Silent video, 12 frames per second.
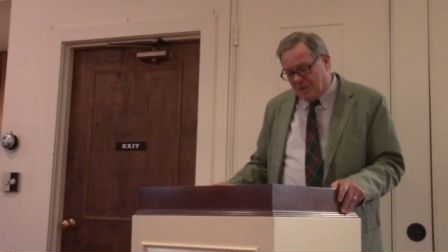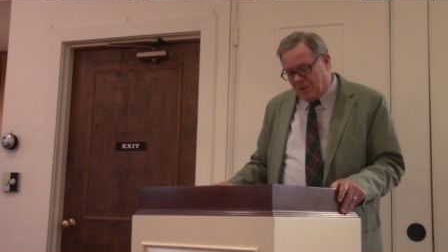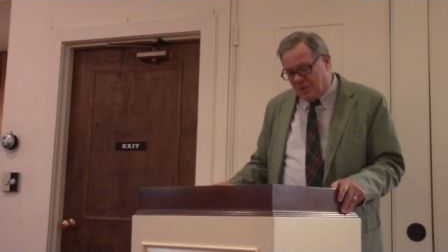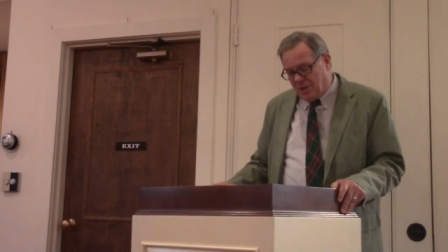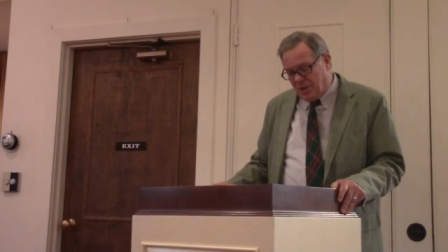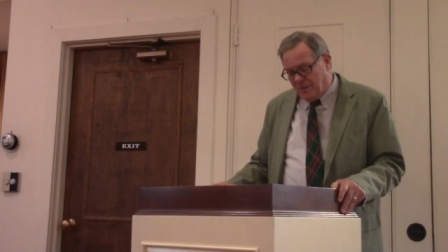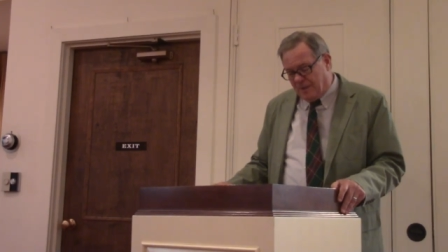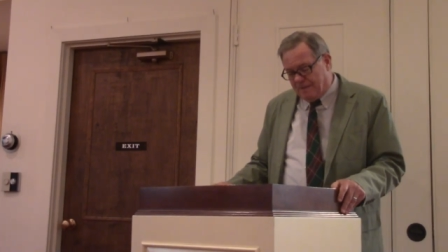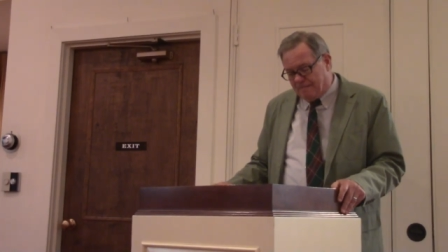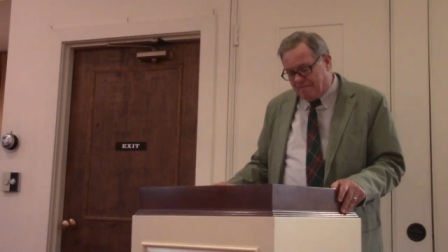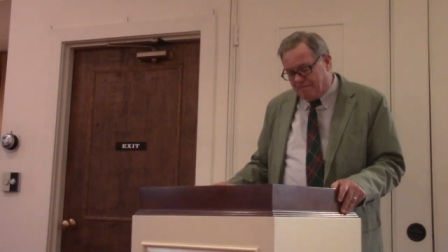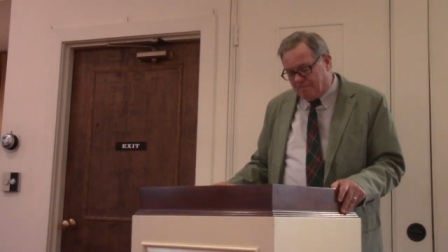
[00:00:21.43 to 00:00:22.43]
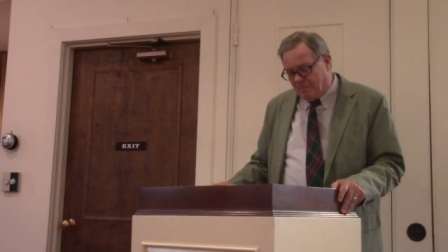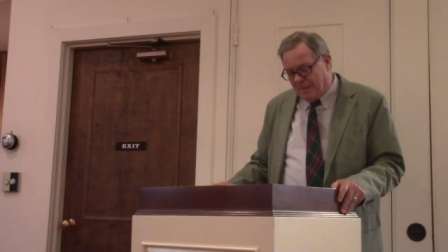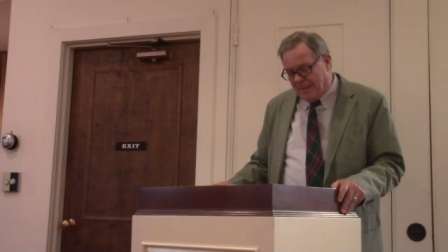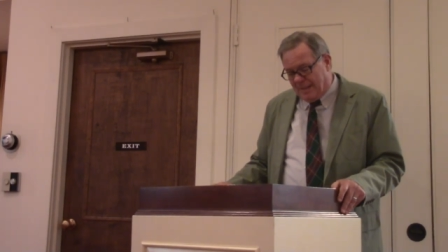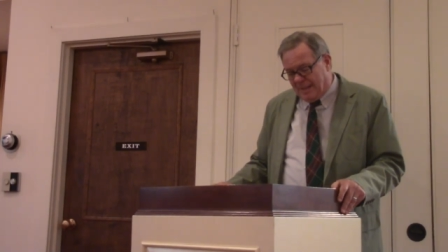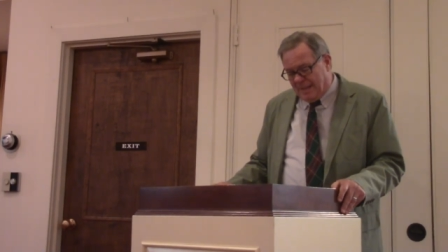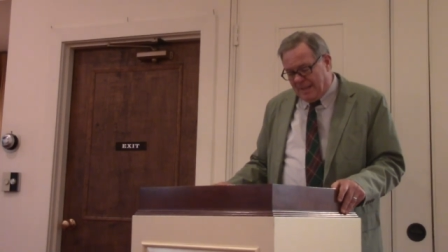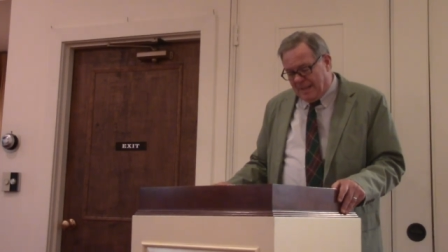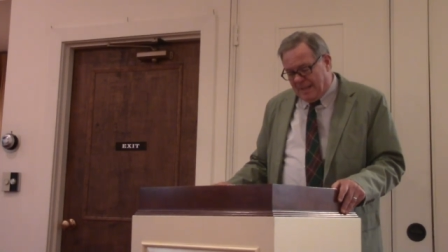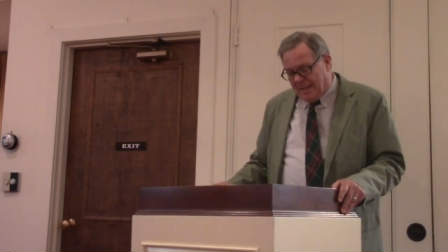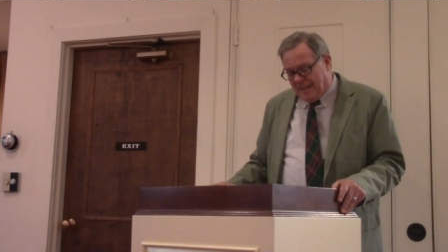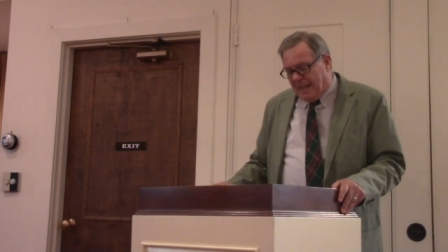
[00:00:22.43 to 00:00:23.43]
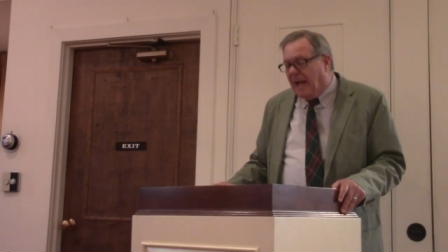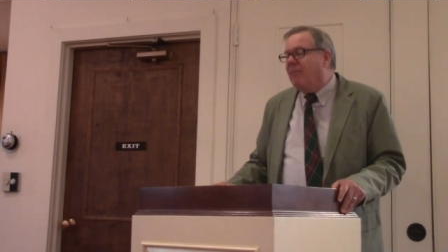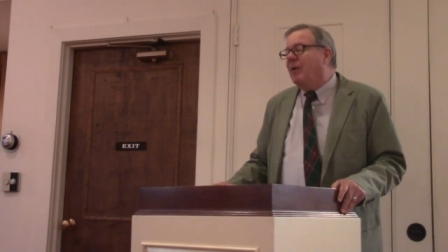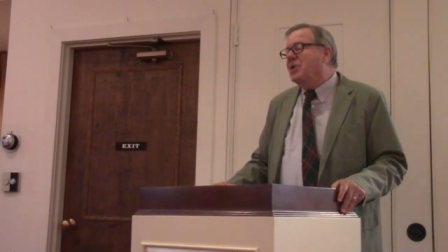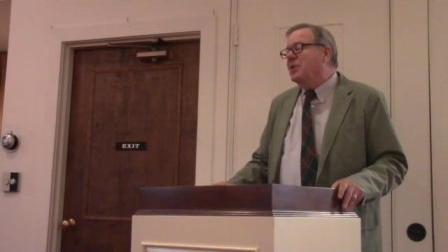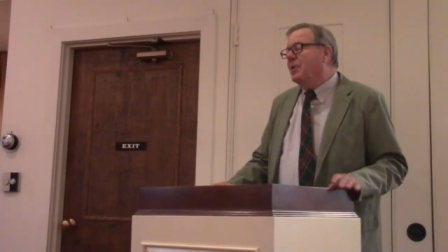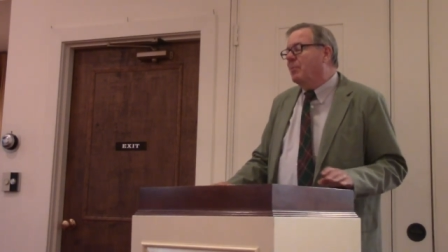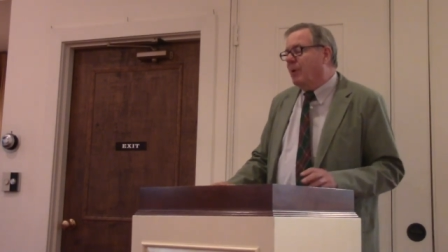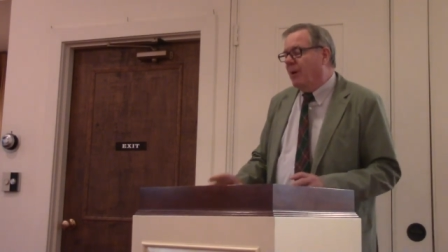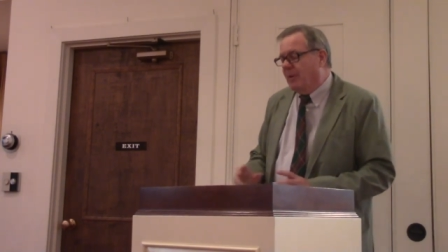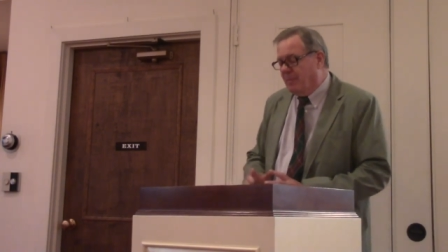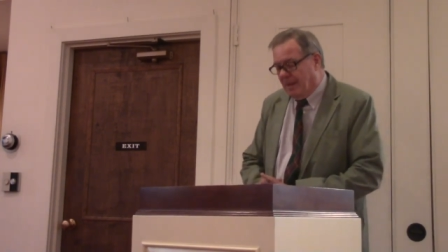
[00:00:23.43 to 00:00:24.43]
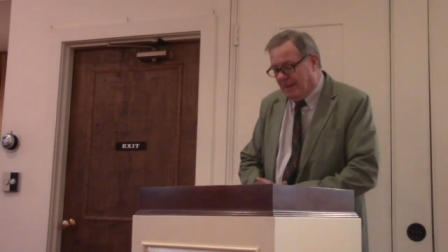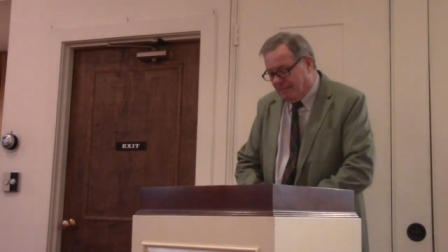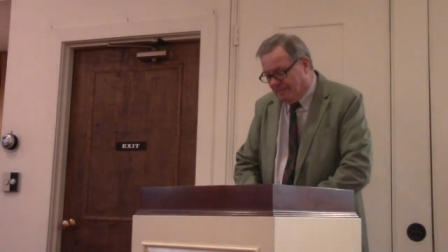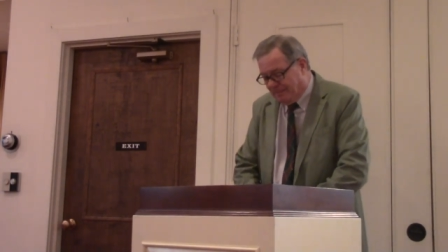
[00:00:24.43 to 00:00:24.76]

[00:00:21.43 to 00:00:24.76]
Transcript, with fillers: Just joking. I invite you to pray with me.